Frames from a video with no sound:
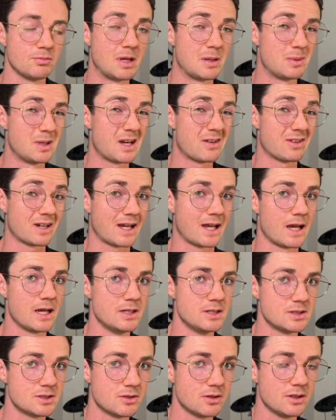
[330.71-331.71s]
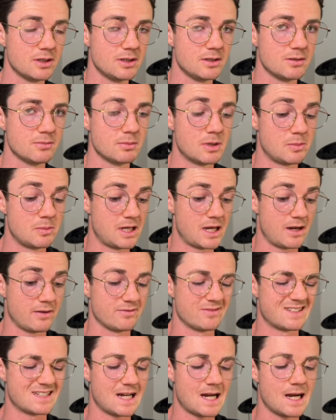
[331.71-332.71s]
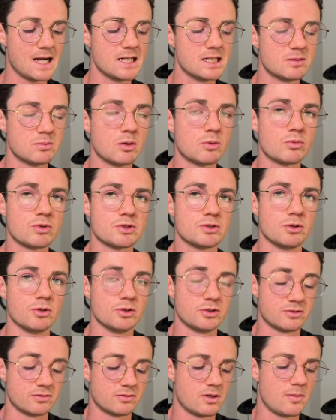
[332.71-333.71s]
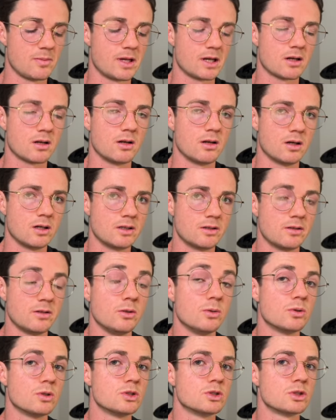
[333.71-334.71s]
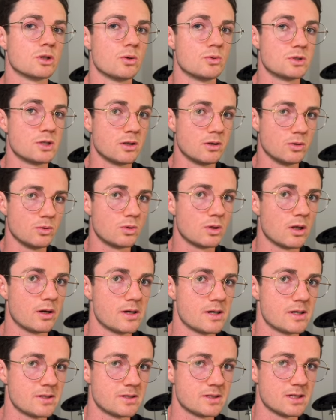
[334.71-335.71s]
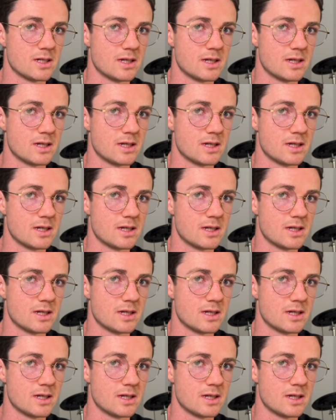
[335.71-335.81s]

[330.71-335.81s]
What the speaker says: Maybe have a case study, maybe have tangible results from that client that you can show to new clients.